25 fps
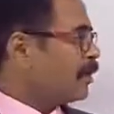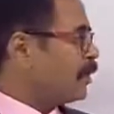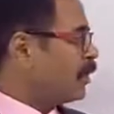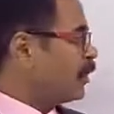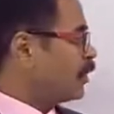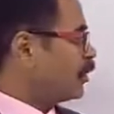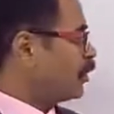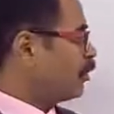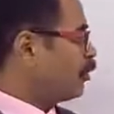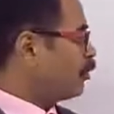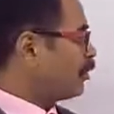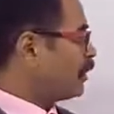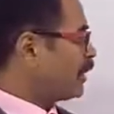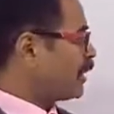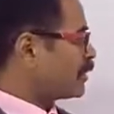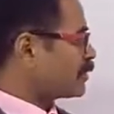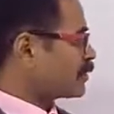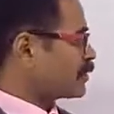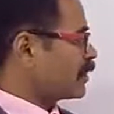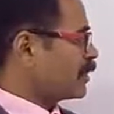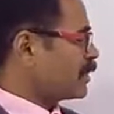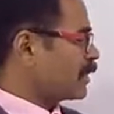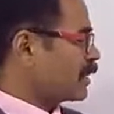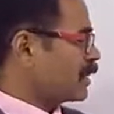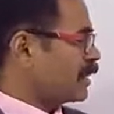Euler's
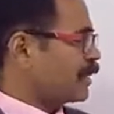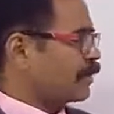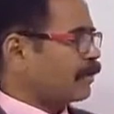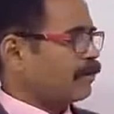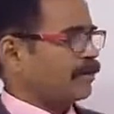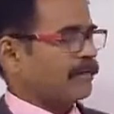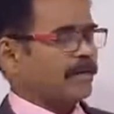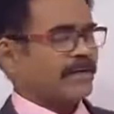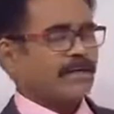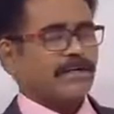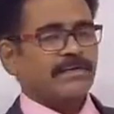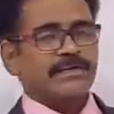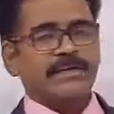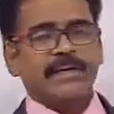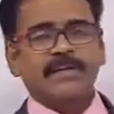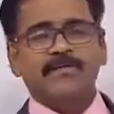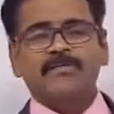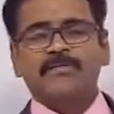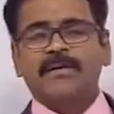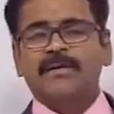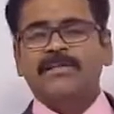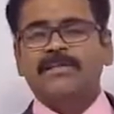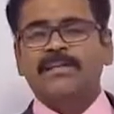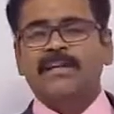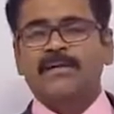critical load is
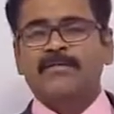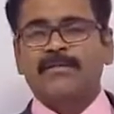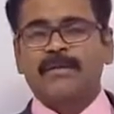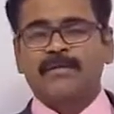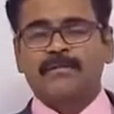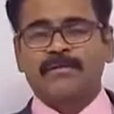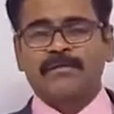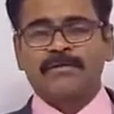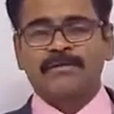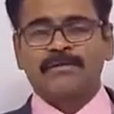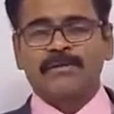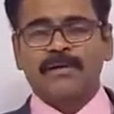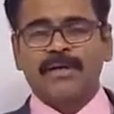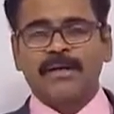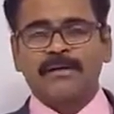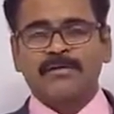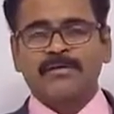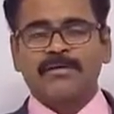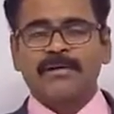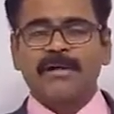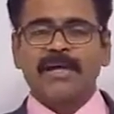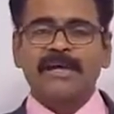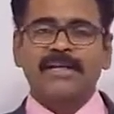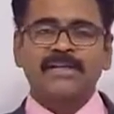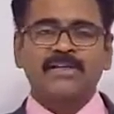inversely proportional to
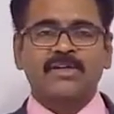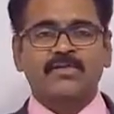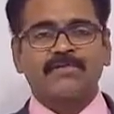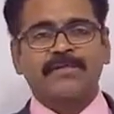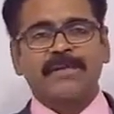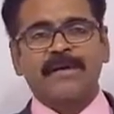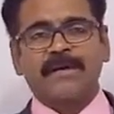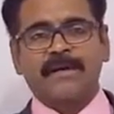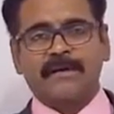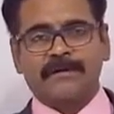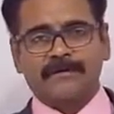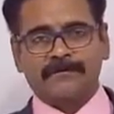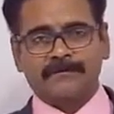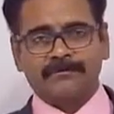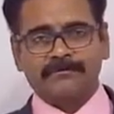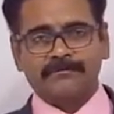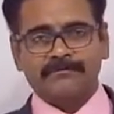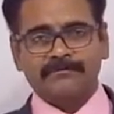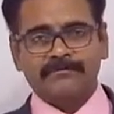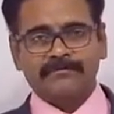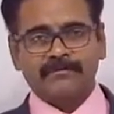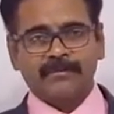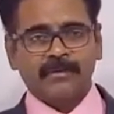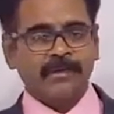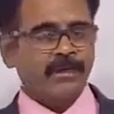L square.
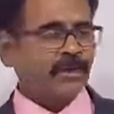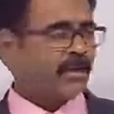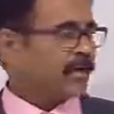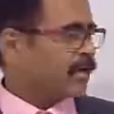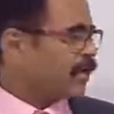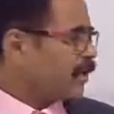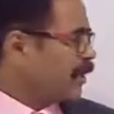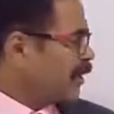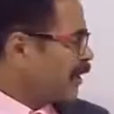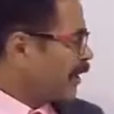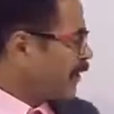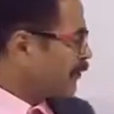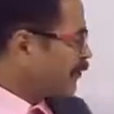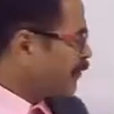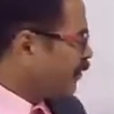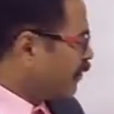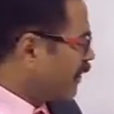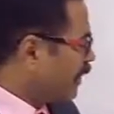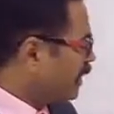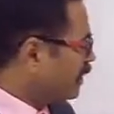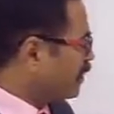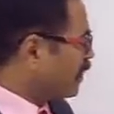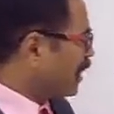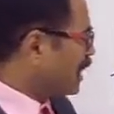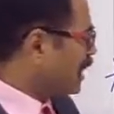If you
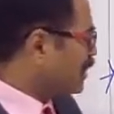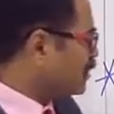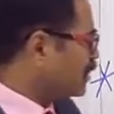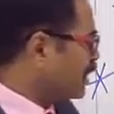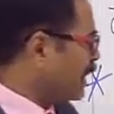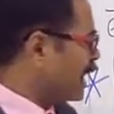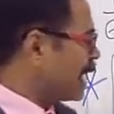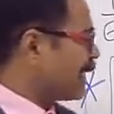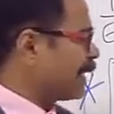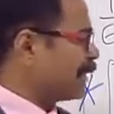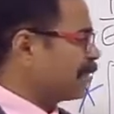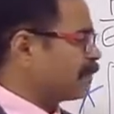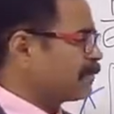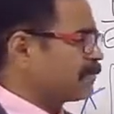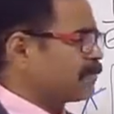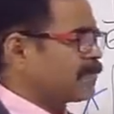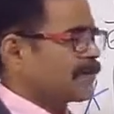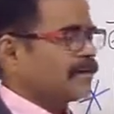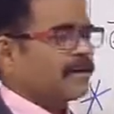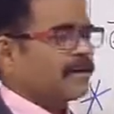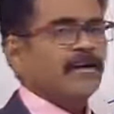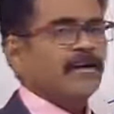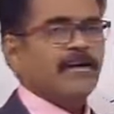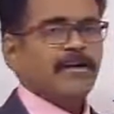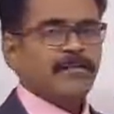increase length,
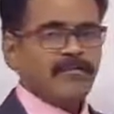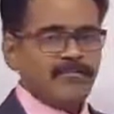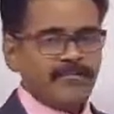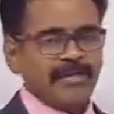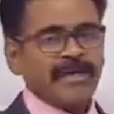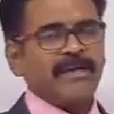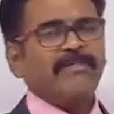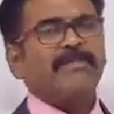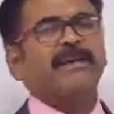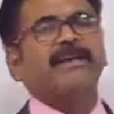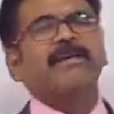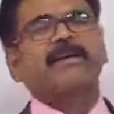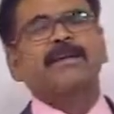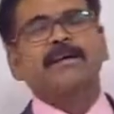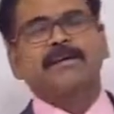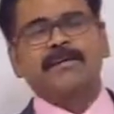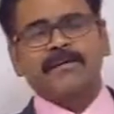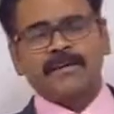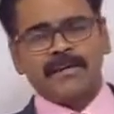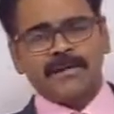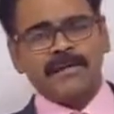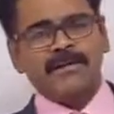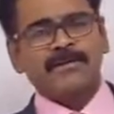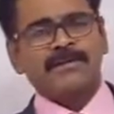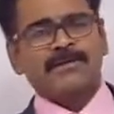P will
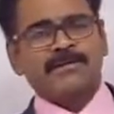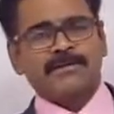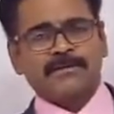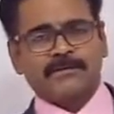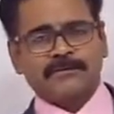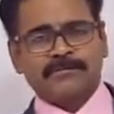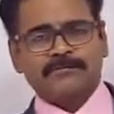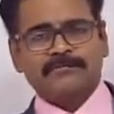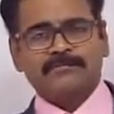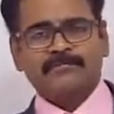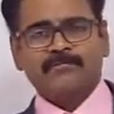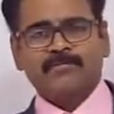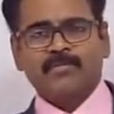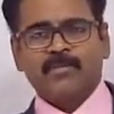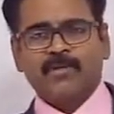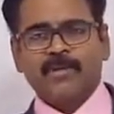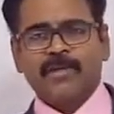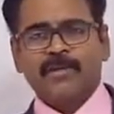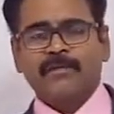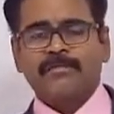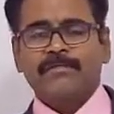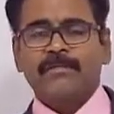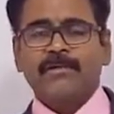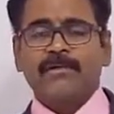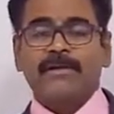decrease.
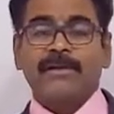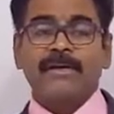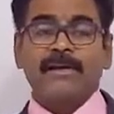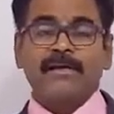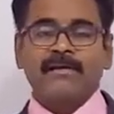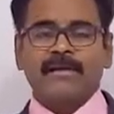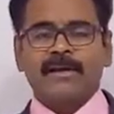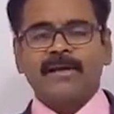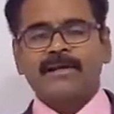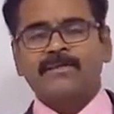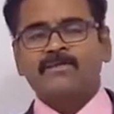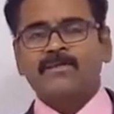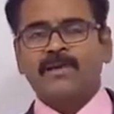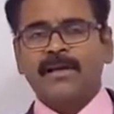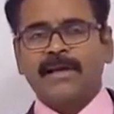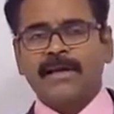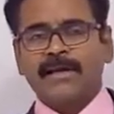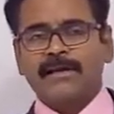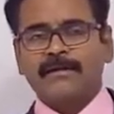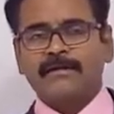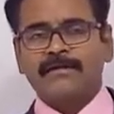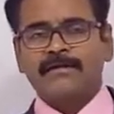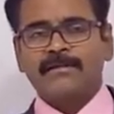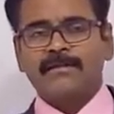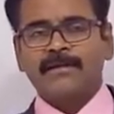If you decrease
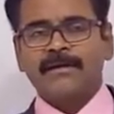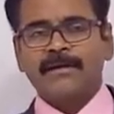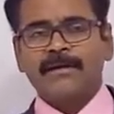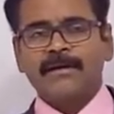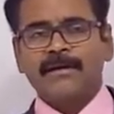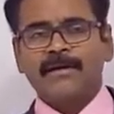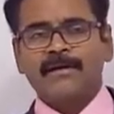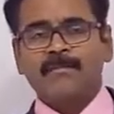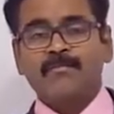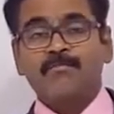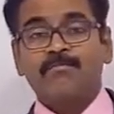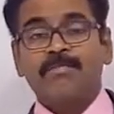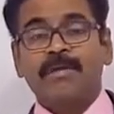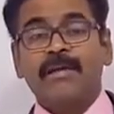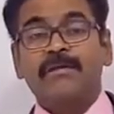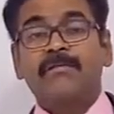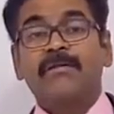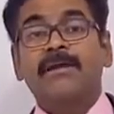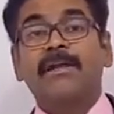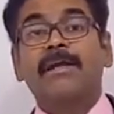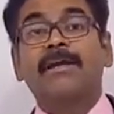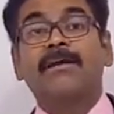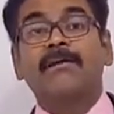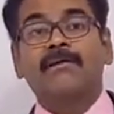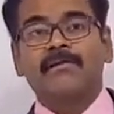length, P
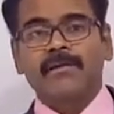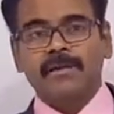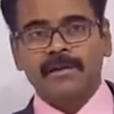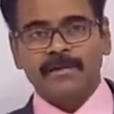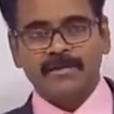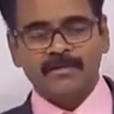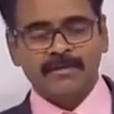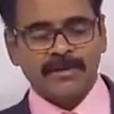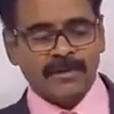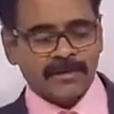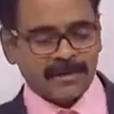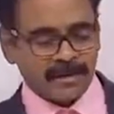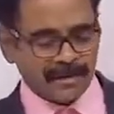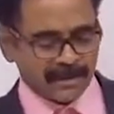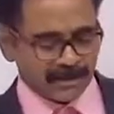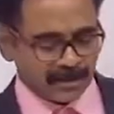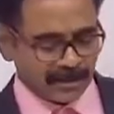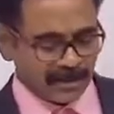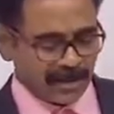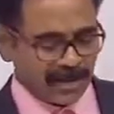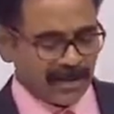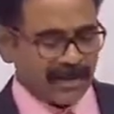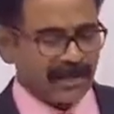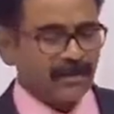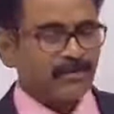will increase because they
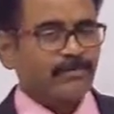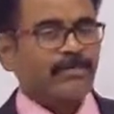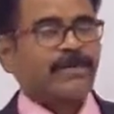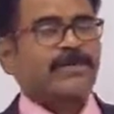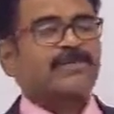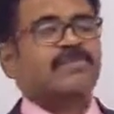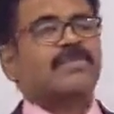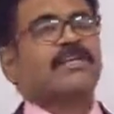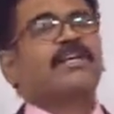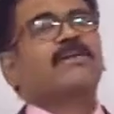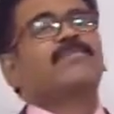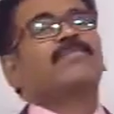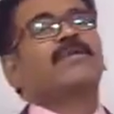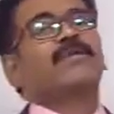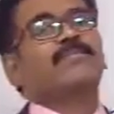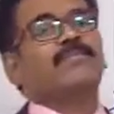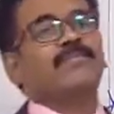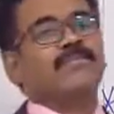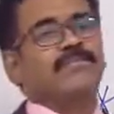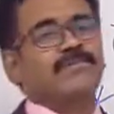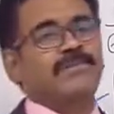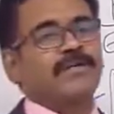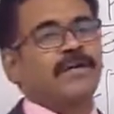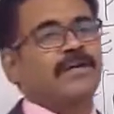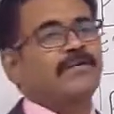are inversely
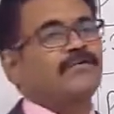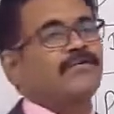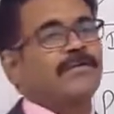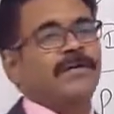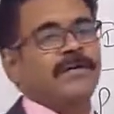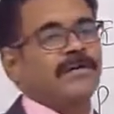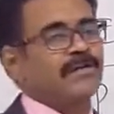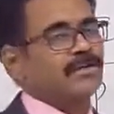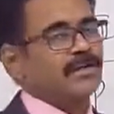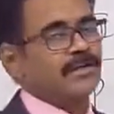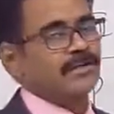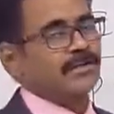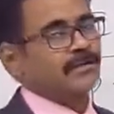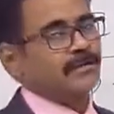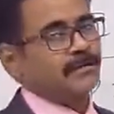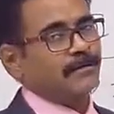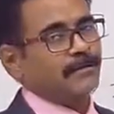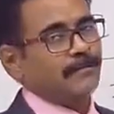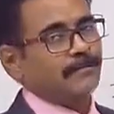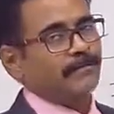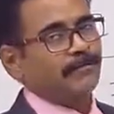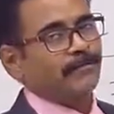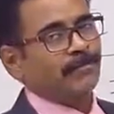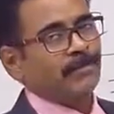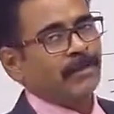proportional to each other.
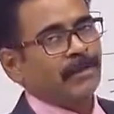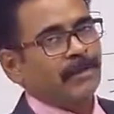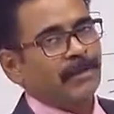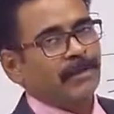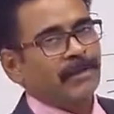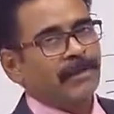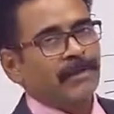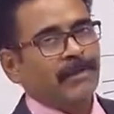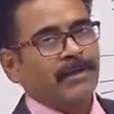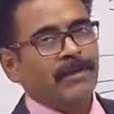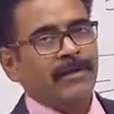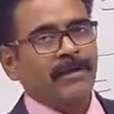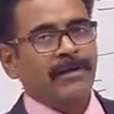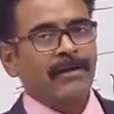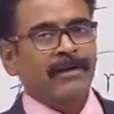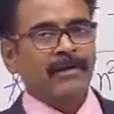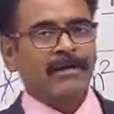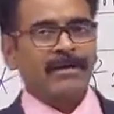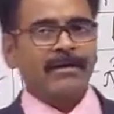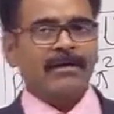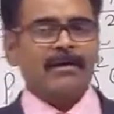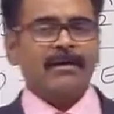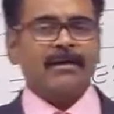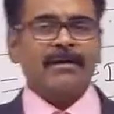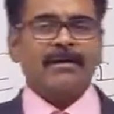
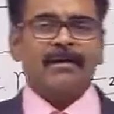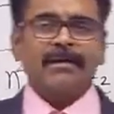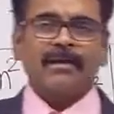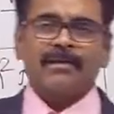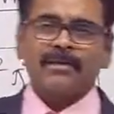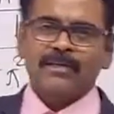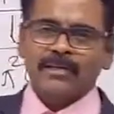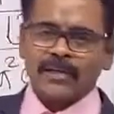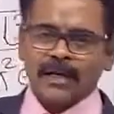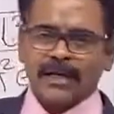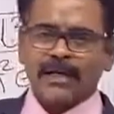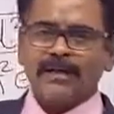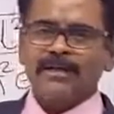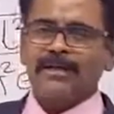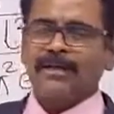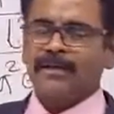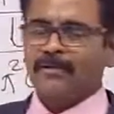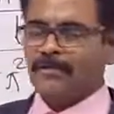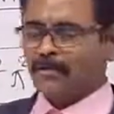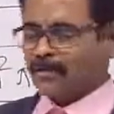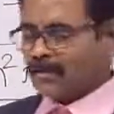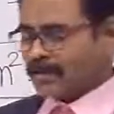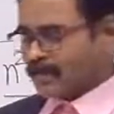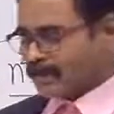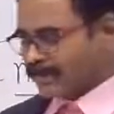A standard
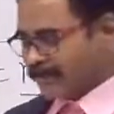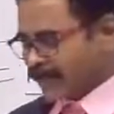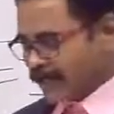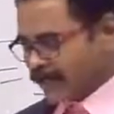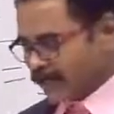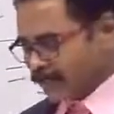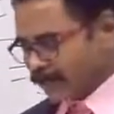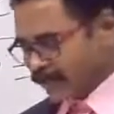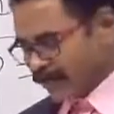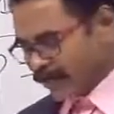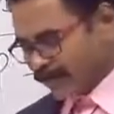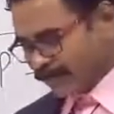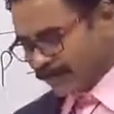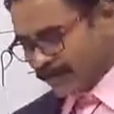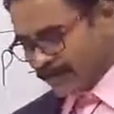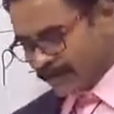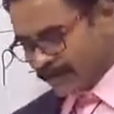question, very popular